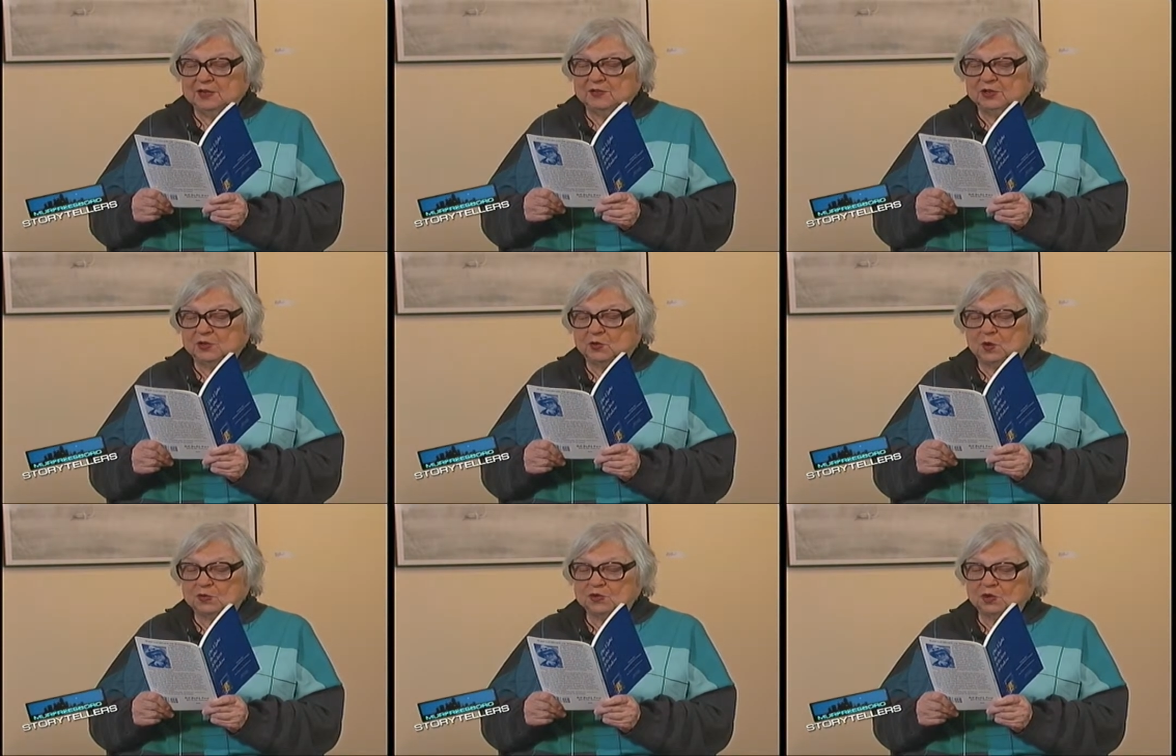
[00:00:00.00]
The
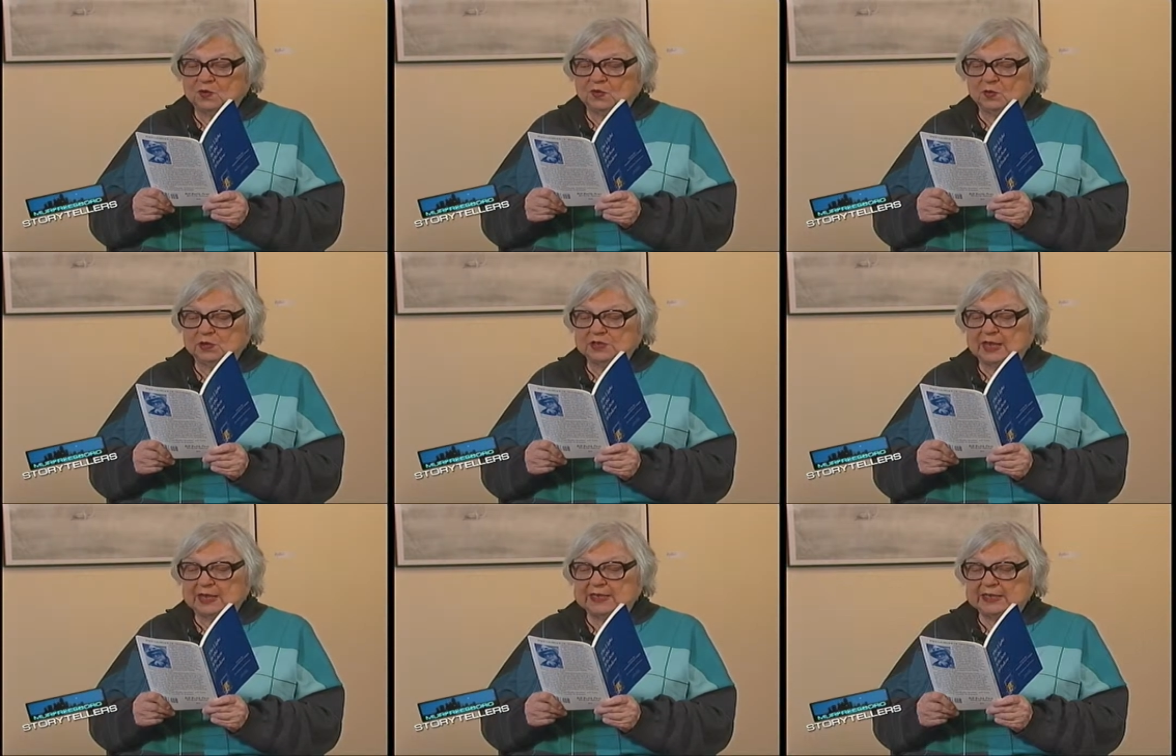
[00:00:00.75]
crossover was
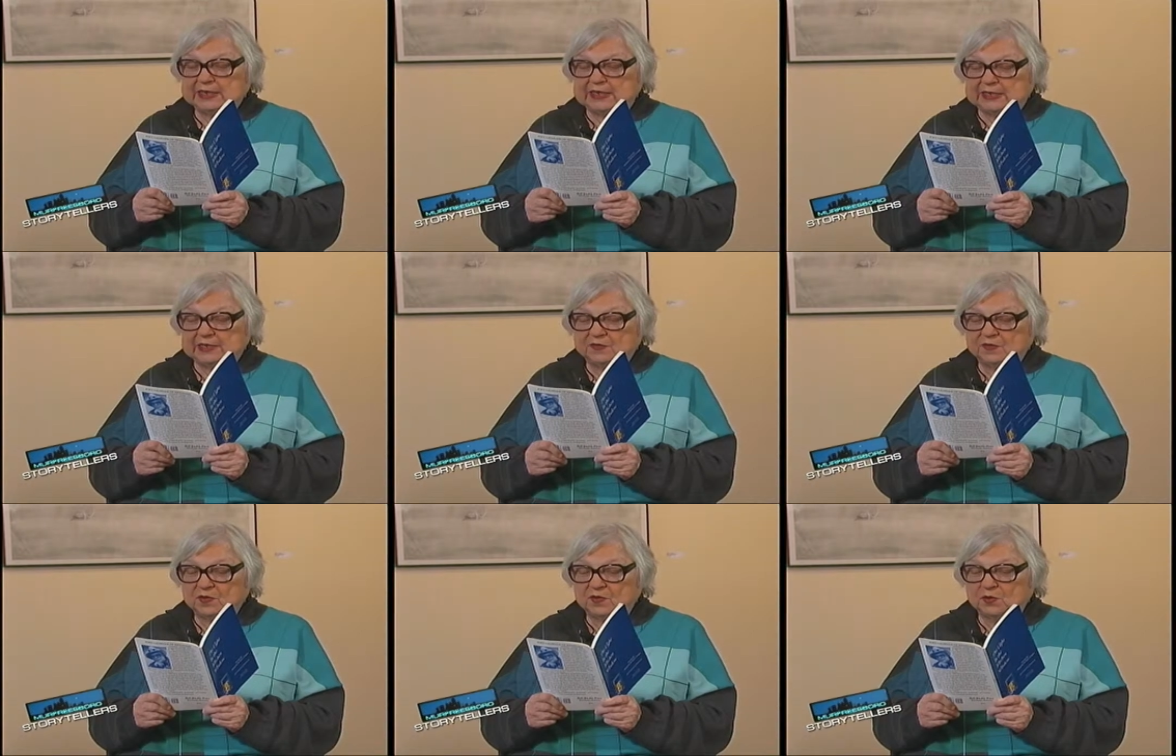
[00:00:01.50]
not easy,
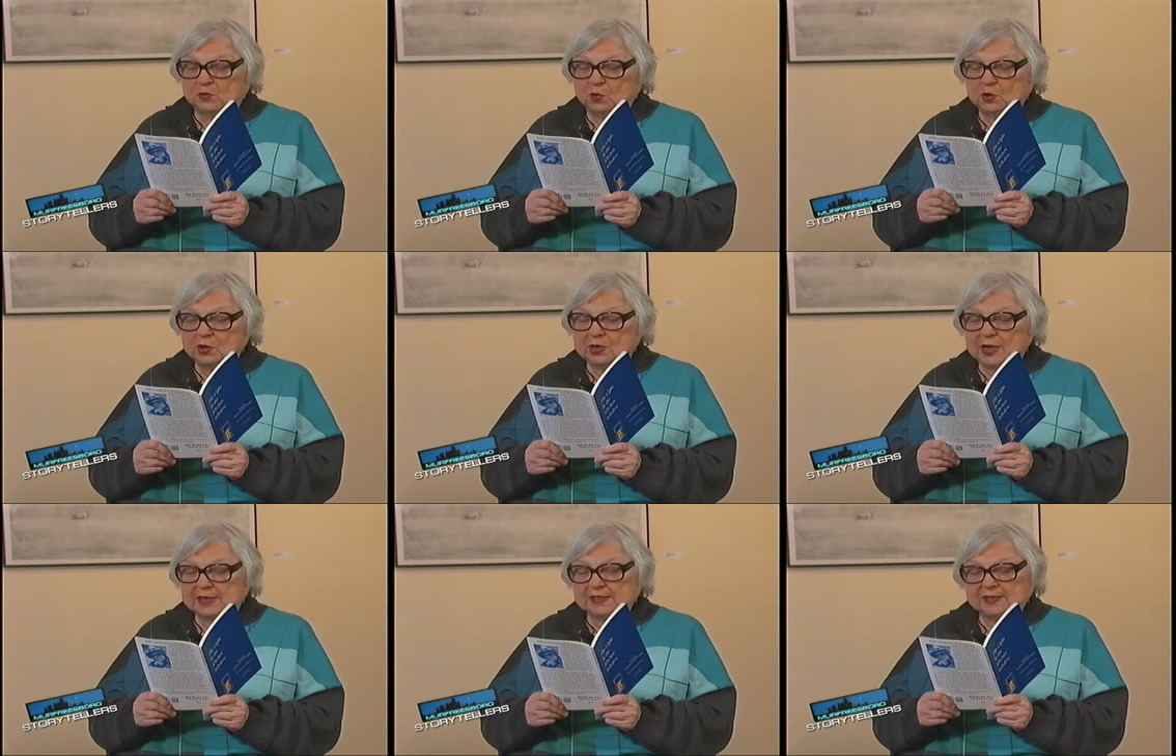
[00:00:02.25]
for the word
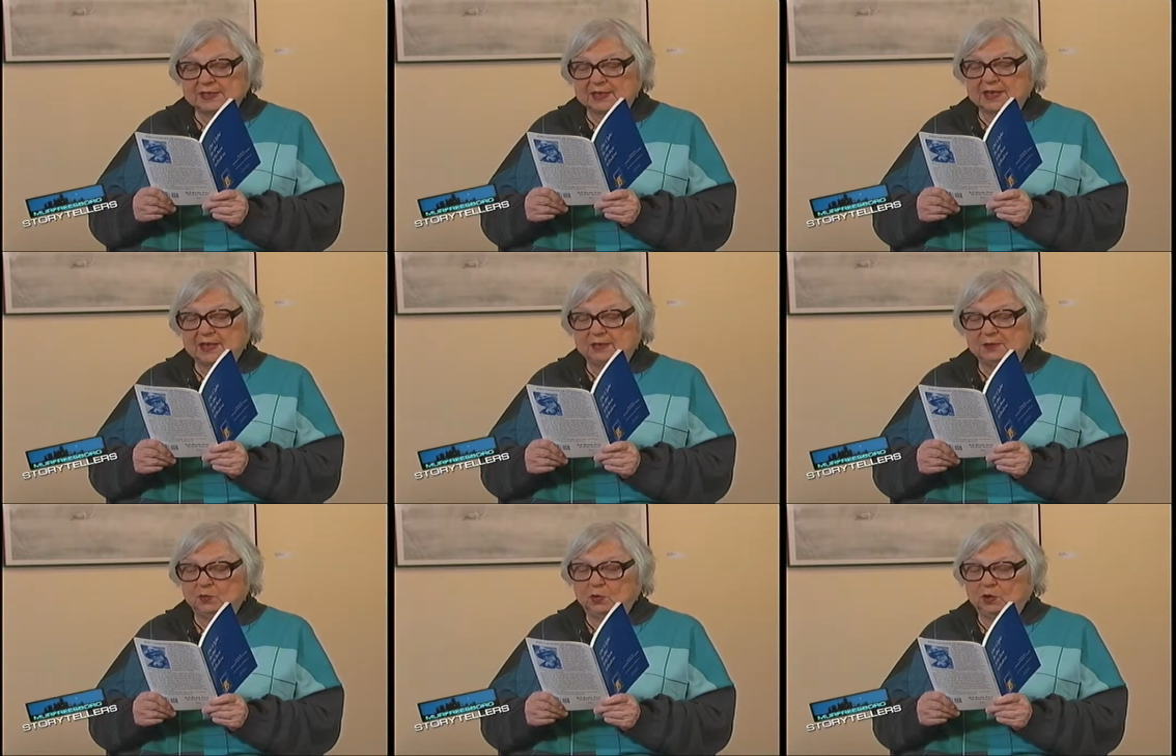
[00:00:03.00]
not
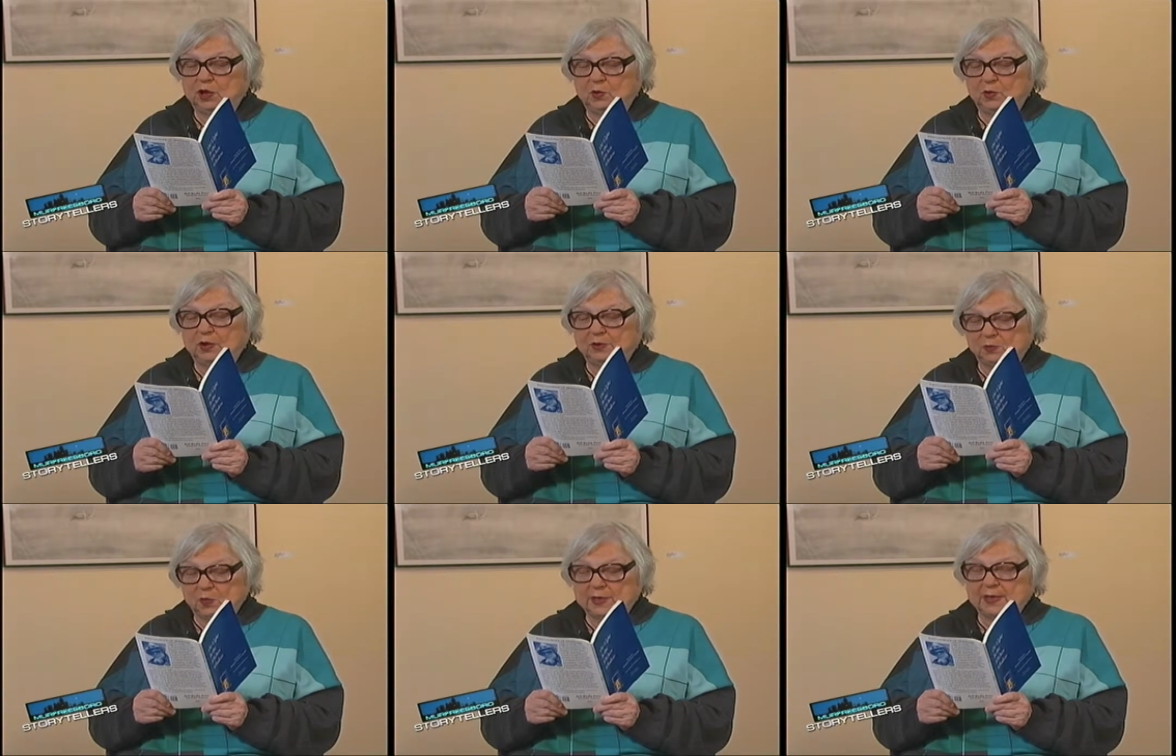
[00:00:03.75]
said will go
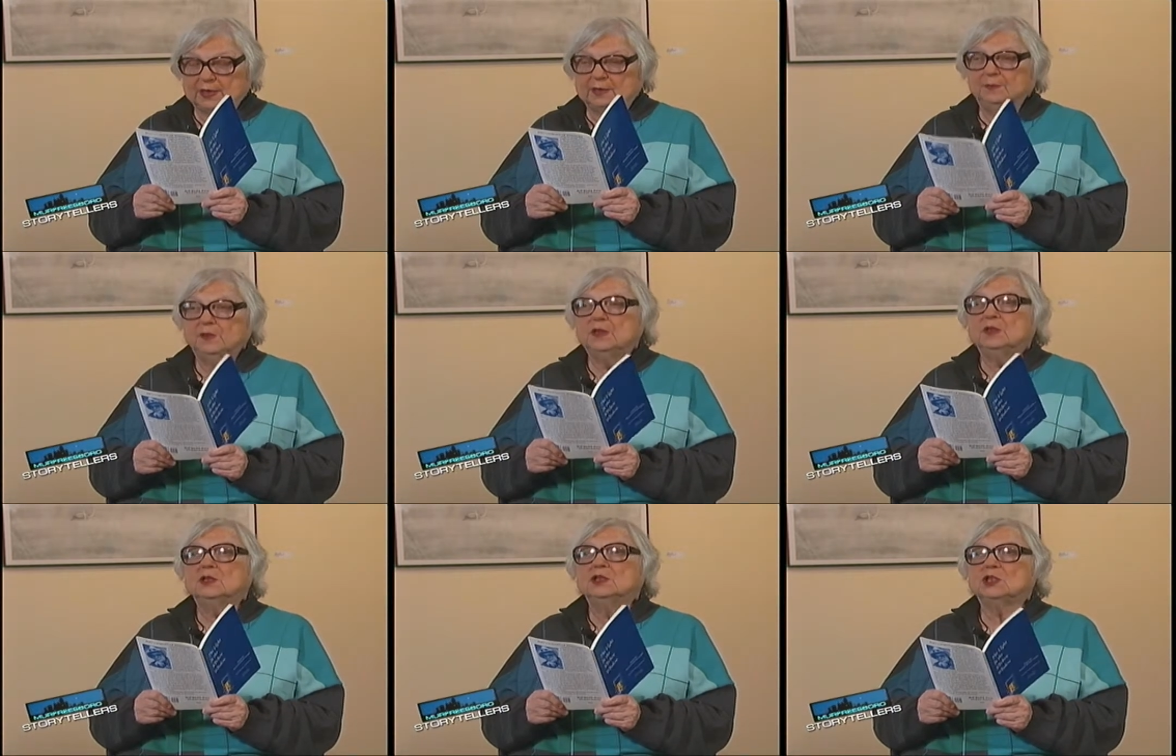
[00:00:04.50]
unread,
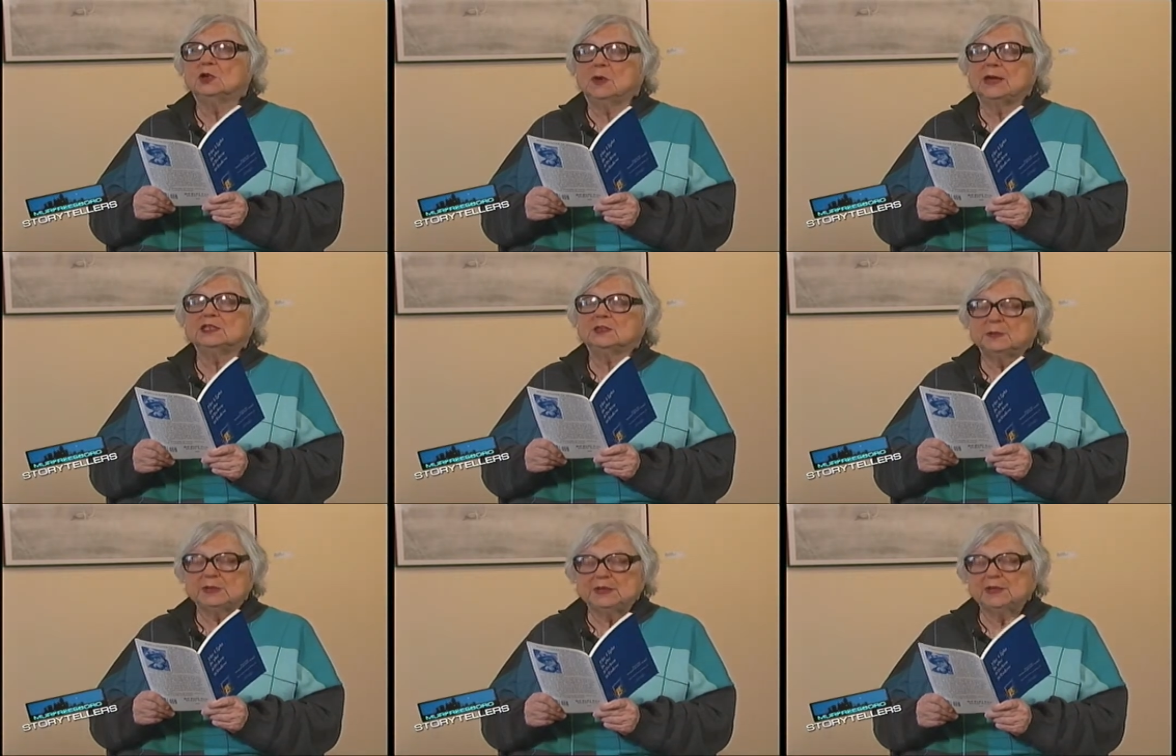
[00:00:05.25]
so I
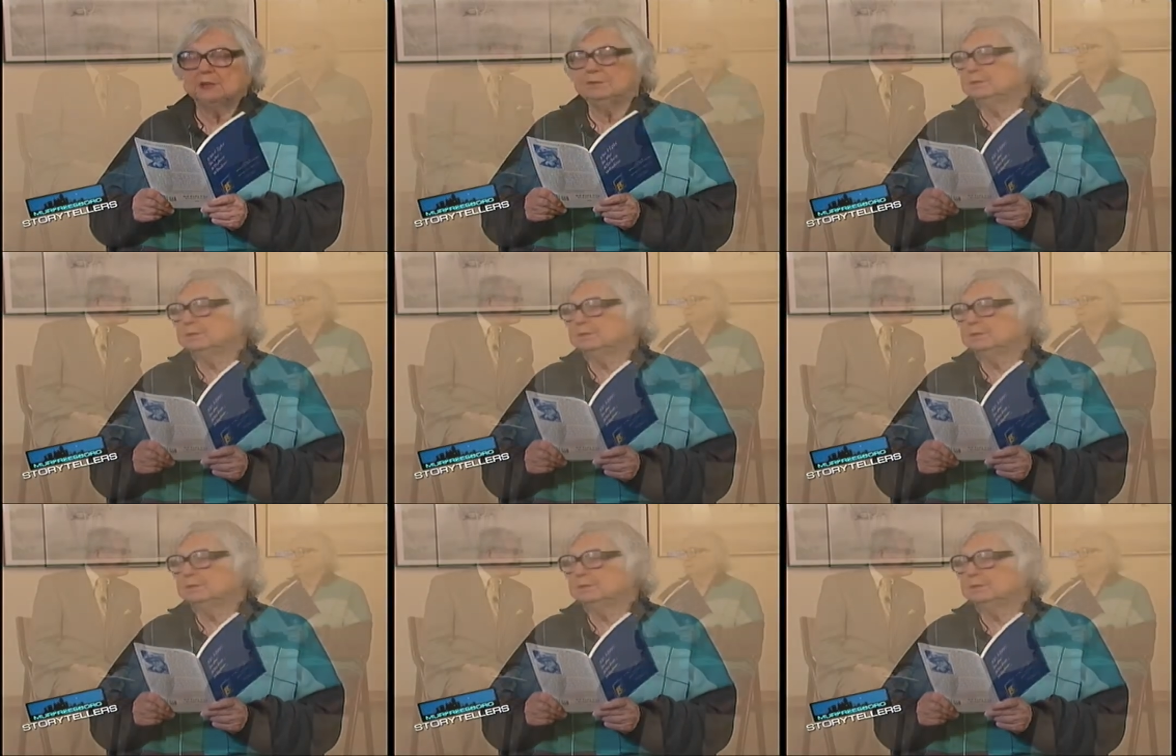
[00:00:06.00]
speak it.